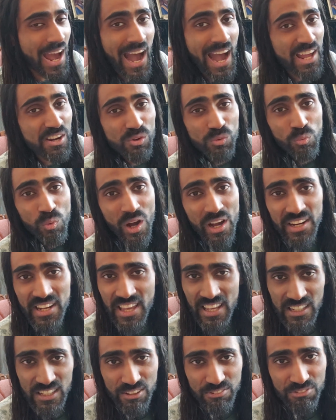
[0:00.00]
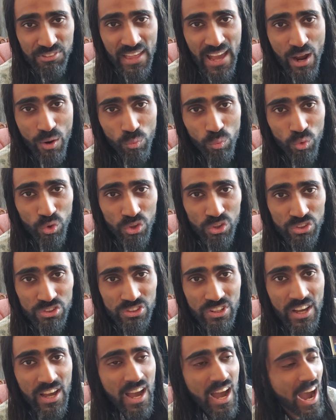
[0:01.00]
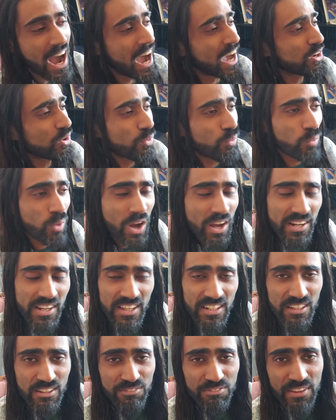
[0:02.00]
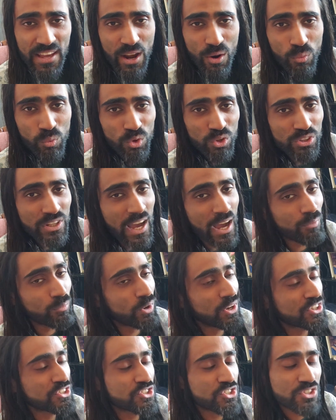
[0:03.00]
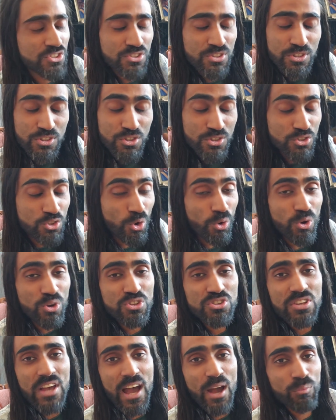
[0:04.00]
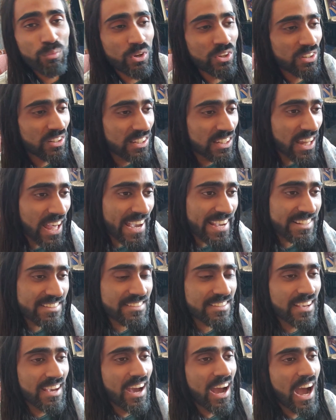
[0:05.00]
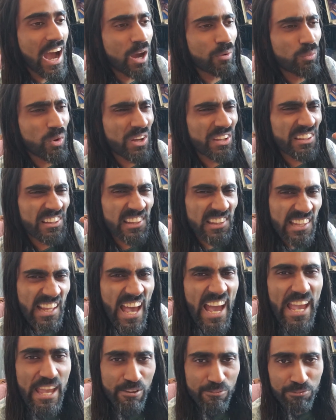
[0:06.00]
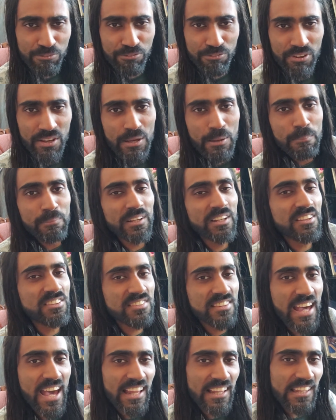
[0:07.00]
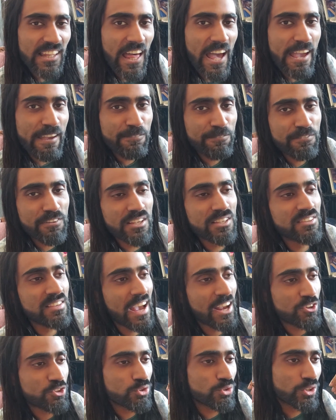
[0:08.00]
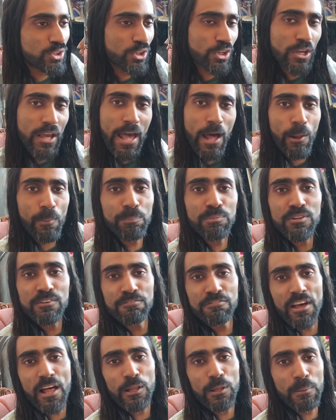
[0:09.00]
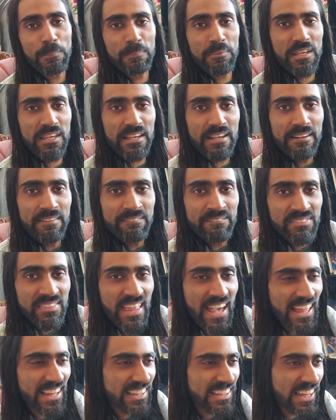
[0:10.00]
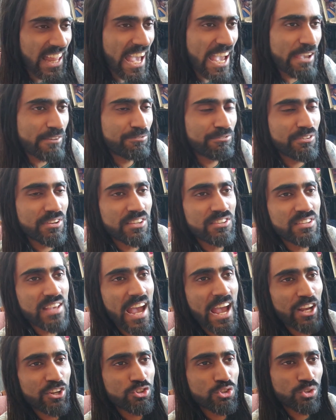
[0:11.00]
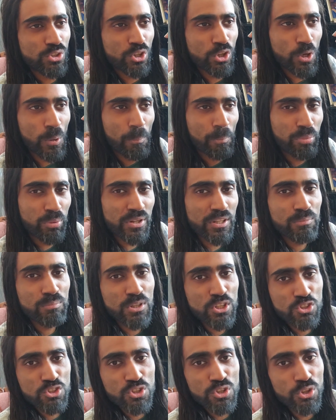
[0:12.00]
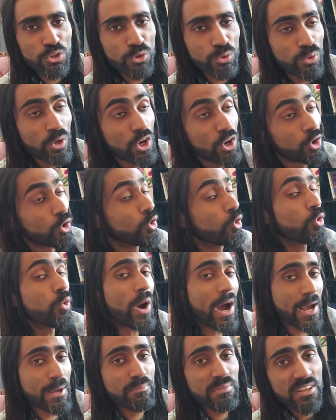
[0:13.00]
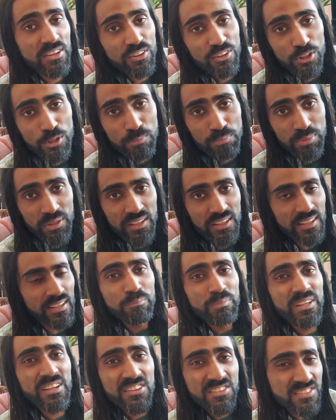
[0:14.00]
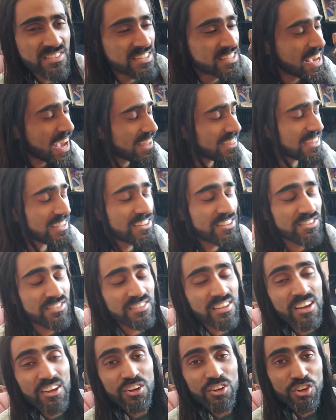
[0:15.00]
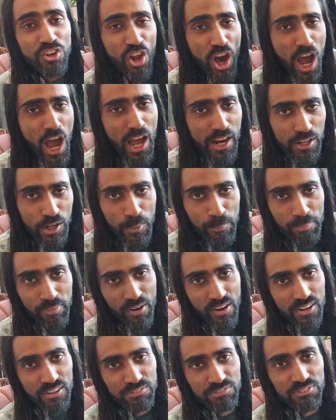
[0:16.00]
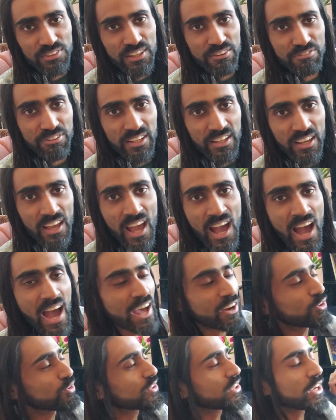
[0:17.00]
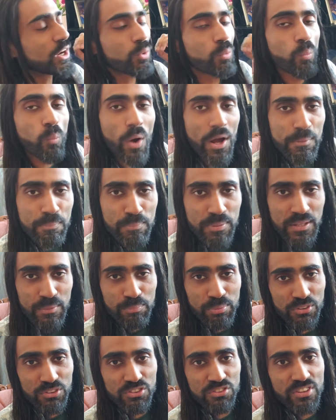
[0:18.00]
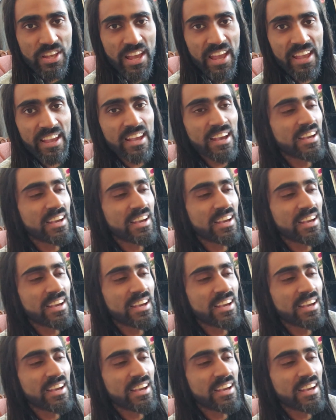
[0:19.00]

I don't want any of that world. I don't want any of that world. I want just source. I want light. I want life, because that life is actually going to help develop me. That life is actually going to bring me to who I'm here to be, because death is not a part of living. I don't care what people say.